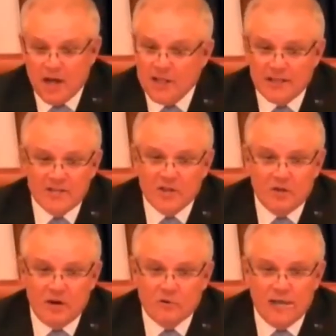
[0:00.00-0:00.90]
I think
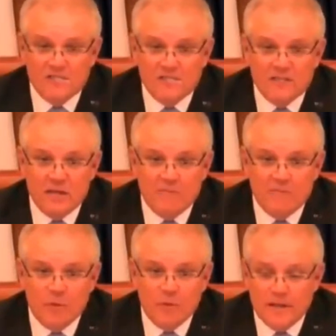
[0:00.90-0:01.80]
that's a great step
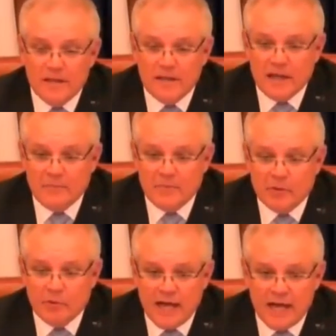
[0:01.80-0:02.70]
forward.
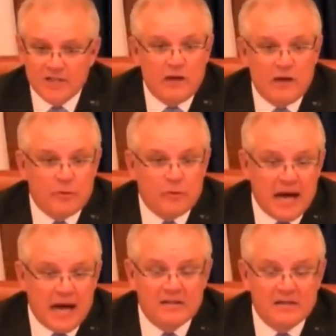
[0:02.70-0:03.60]
The relationship we have
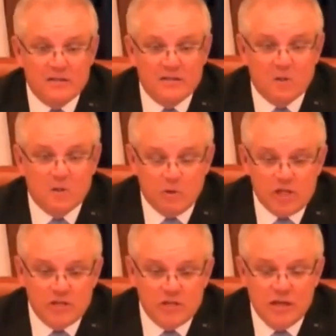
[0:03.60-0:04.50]
with partners in the
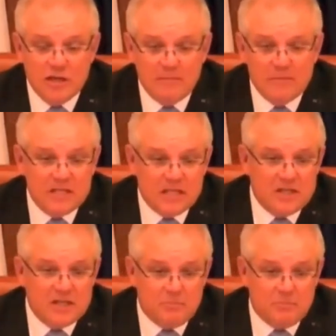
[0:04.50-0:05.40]
region,
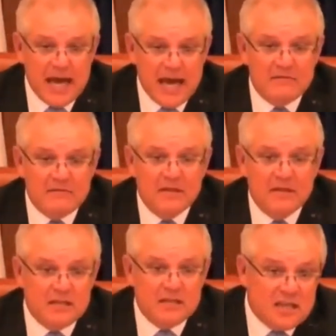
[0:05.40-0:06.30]
particularly
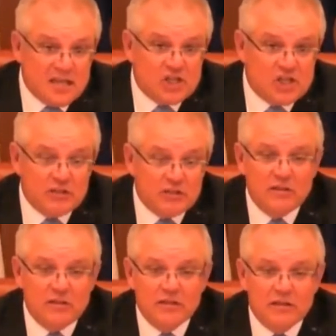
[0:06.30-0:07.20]
Japan,
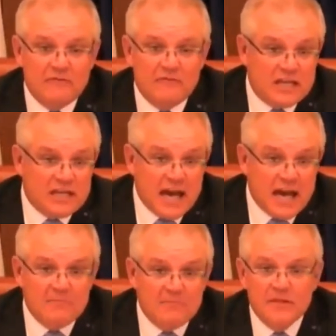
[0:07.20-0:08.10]
Indonesia,
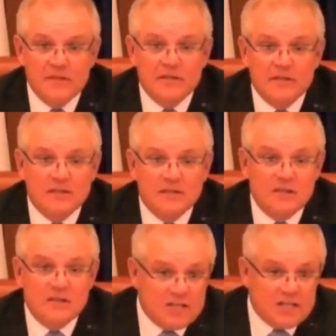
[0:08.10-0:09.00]
Vietnam, the
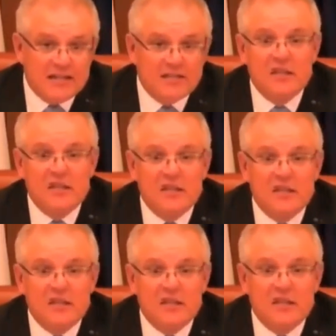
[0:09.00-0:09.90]
United States,
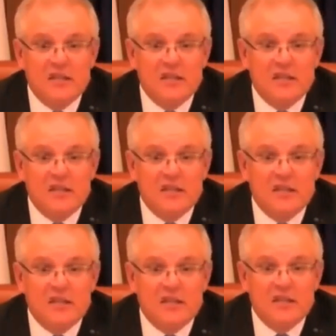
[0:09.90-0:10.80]
others, is
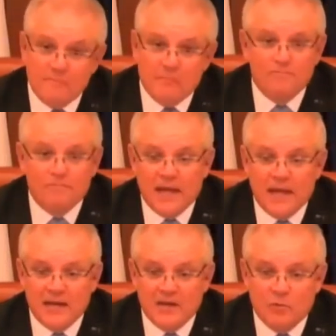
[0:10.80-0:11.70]
very important,
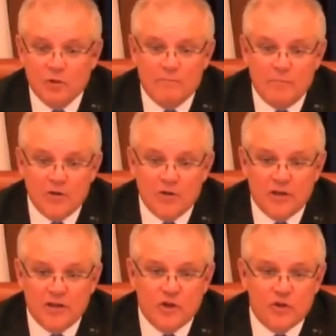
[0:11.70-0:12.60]
and we are
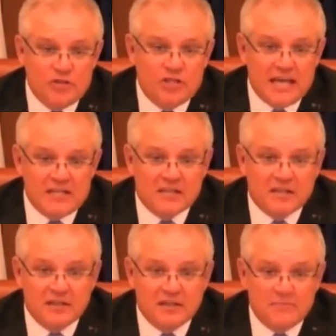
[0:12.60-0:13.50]
both
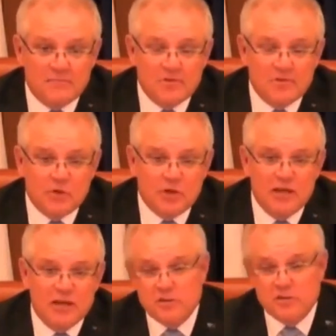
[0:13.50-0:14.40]
enthusiastically pursuing
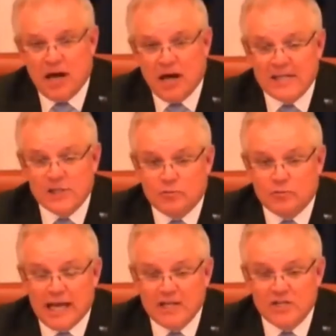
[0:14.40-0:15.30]
those bilateral